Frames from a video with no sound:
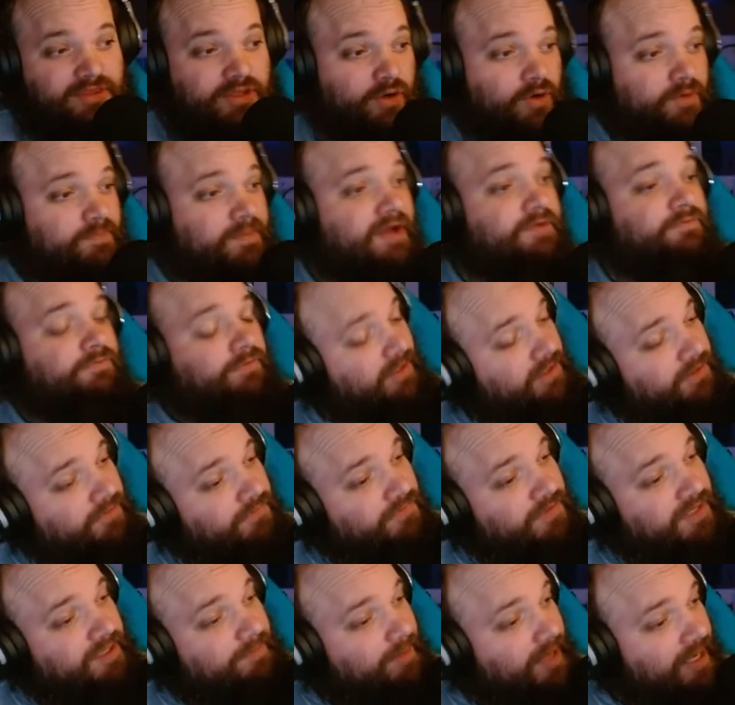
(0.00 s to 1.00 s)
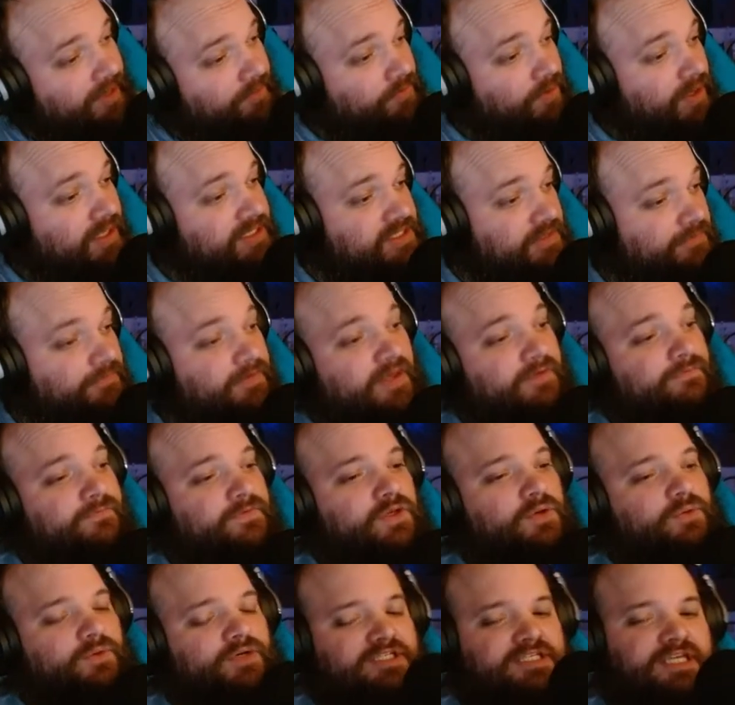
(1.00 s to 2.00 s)
know what my real feedback was? If
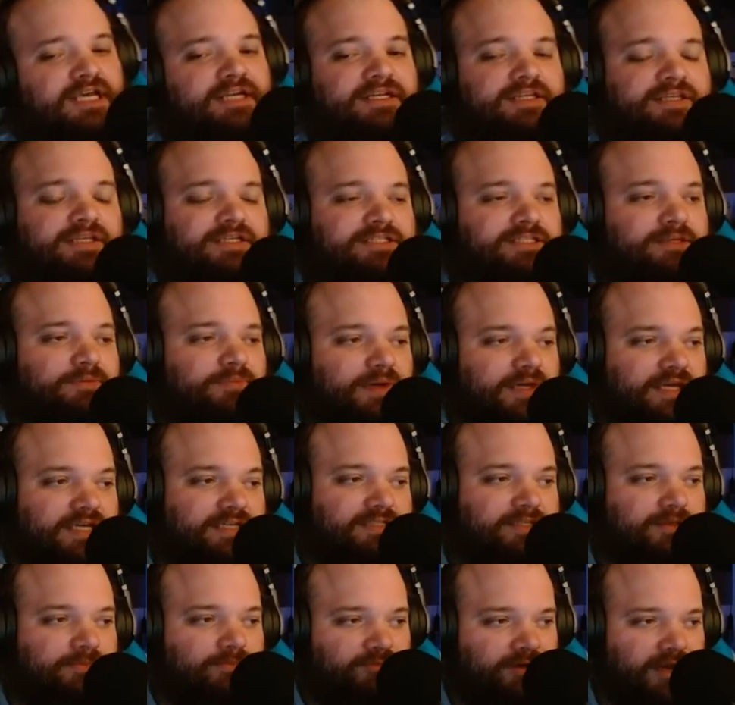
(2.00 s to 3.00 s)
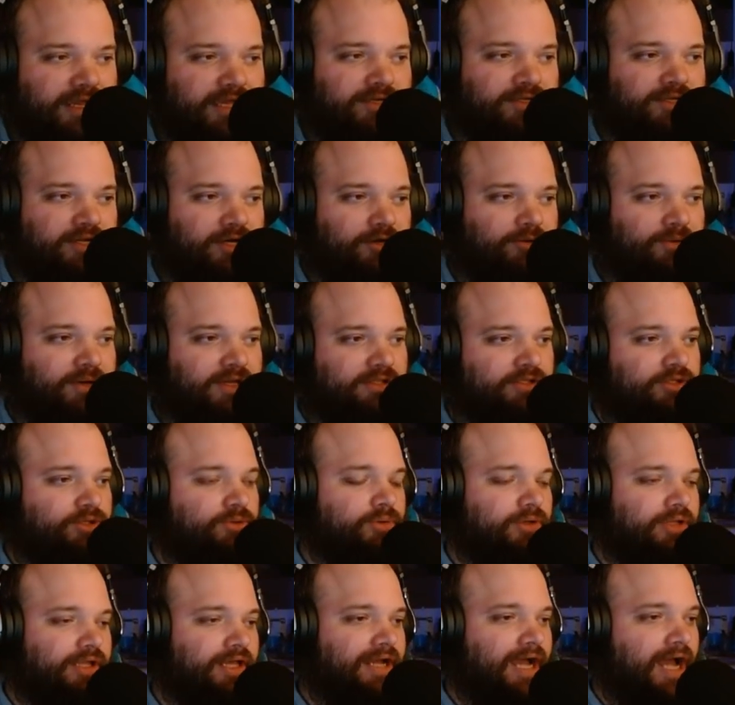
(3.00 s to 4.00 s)
you were sending this to me as some rando and you
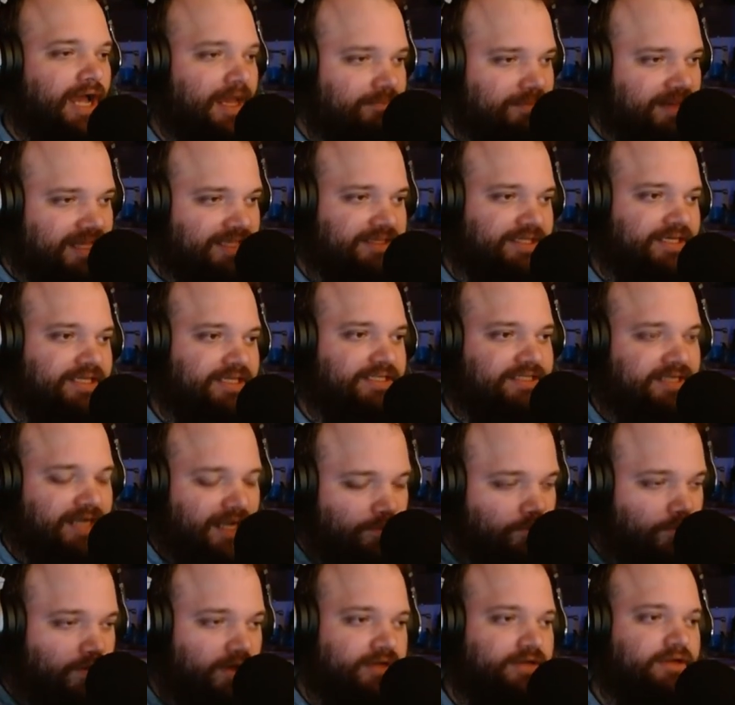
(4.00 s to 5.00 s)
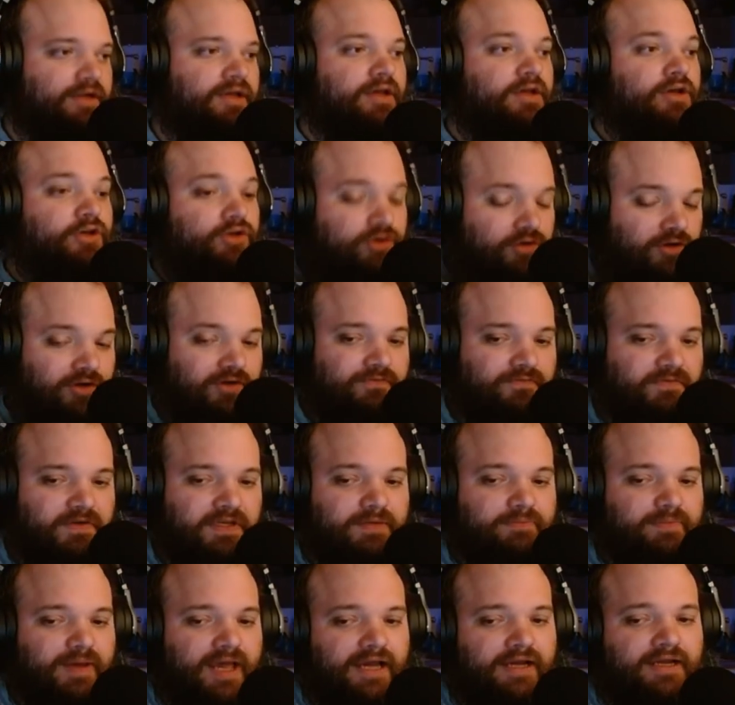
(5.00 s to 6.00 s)
were like, I made this and I want good
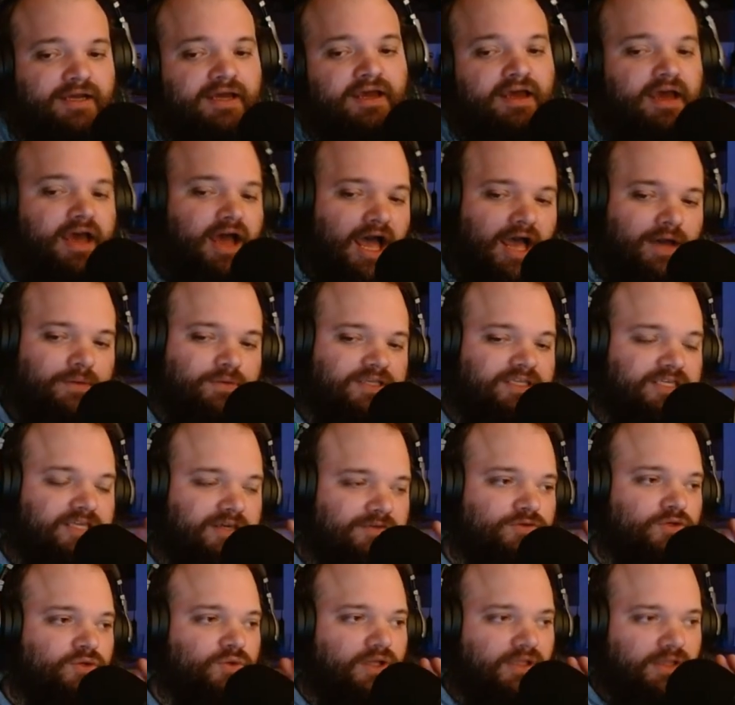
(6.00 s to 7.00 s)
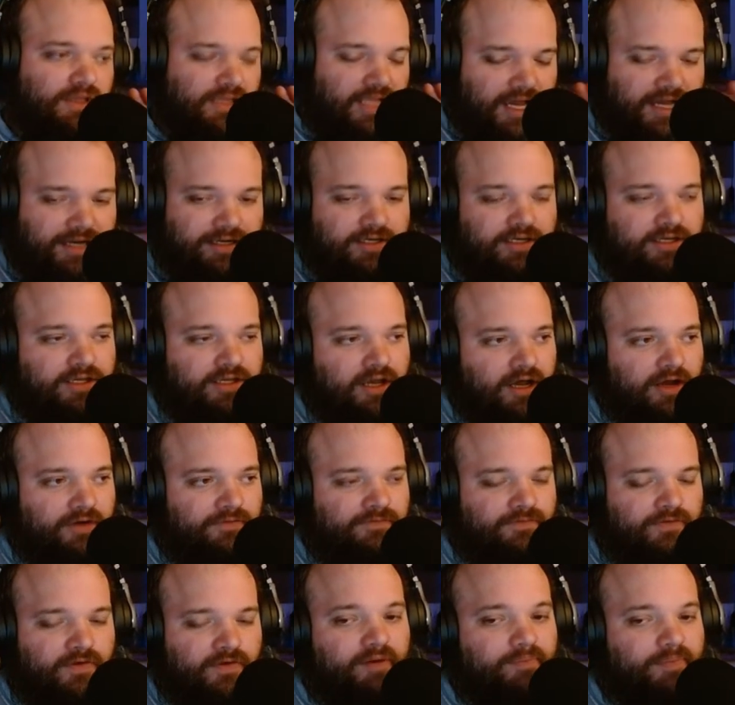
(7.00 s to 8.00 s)
feedback, I would give you a lot of
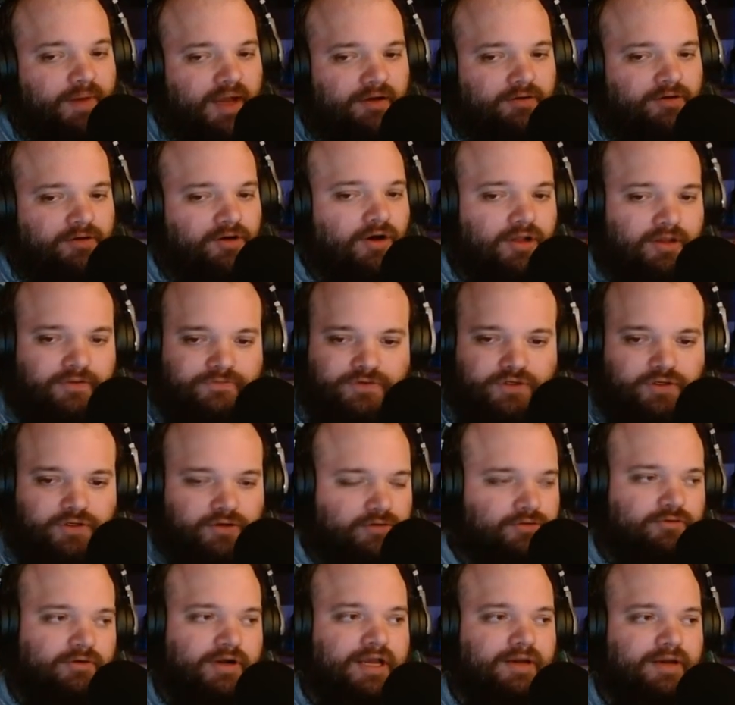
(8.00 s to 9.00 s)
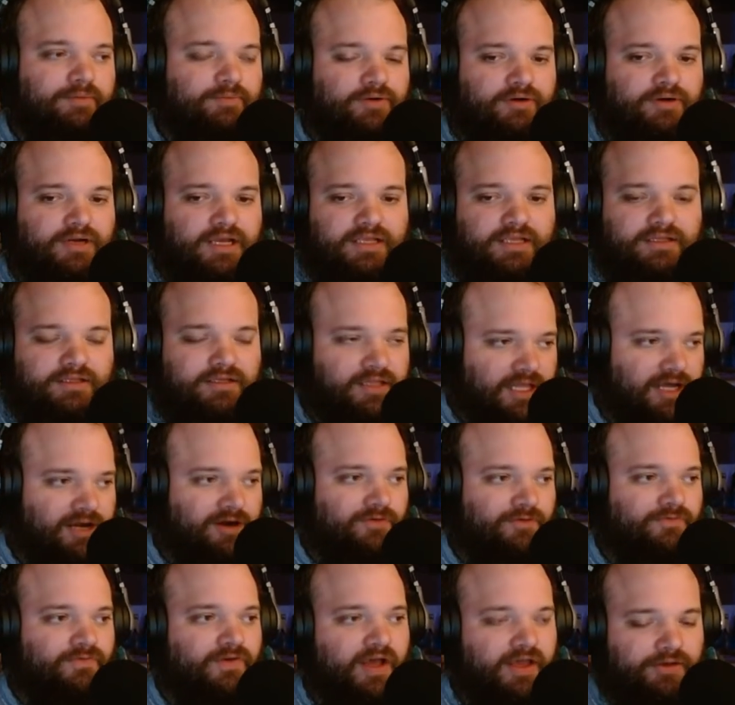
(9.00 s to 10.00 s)
guff about all of your grammar and
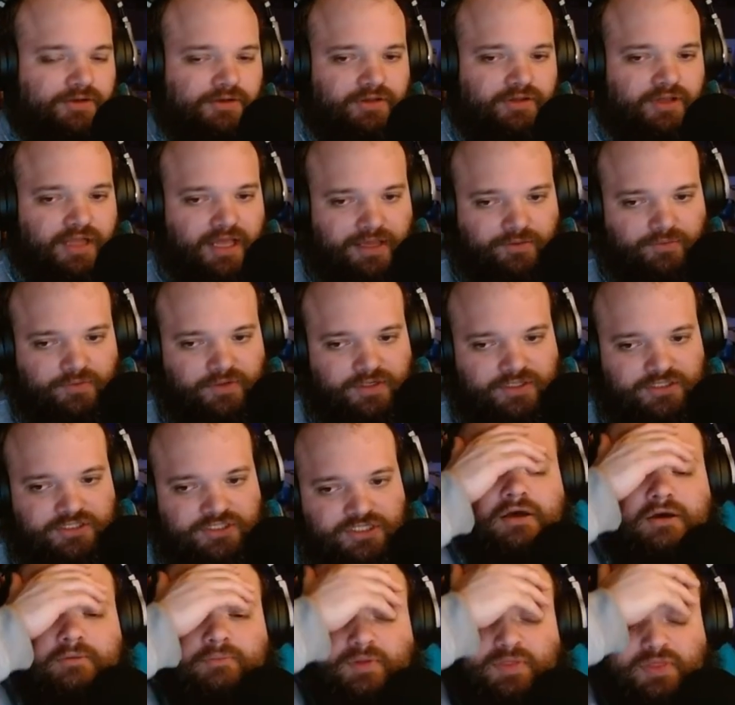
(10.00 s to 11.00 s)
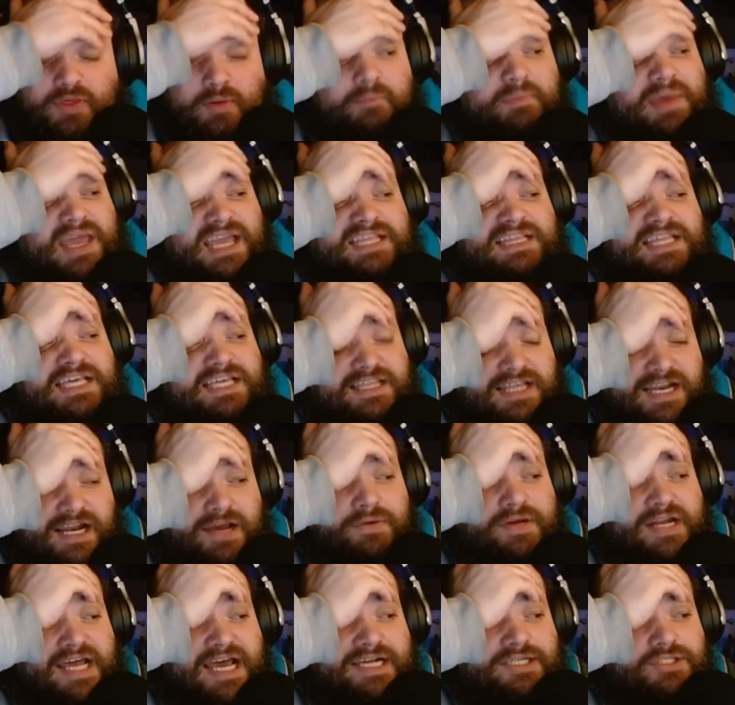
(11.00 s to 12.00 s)
clarifying your language. But the main thing that I
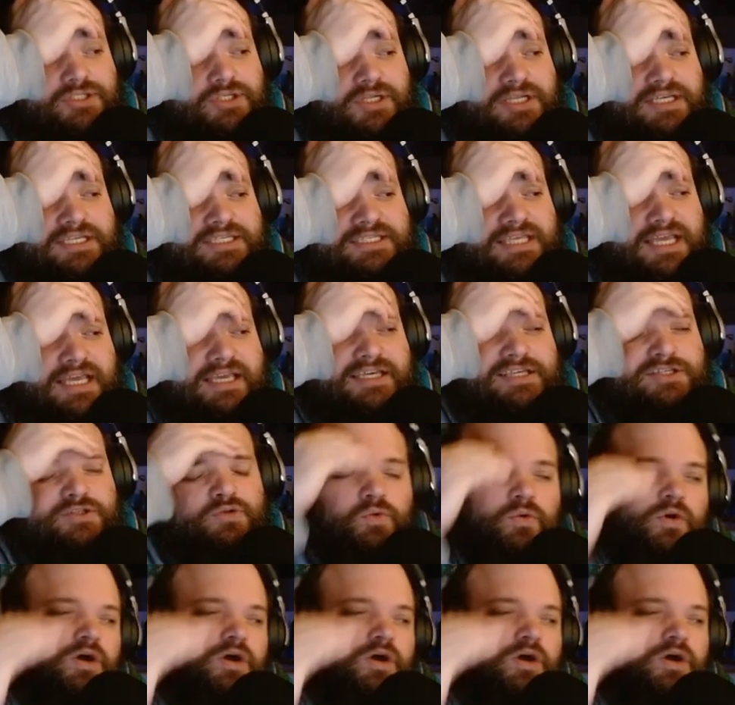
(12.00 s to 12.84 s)
would actually say is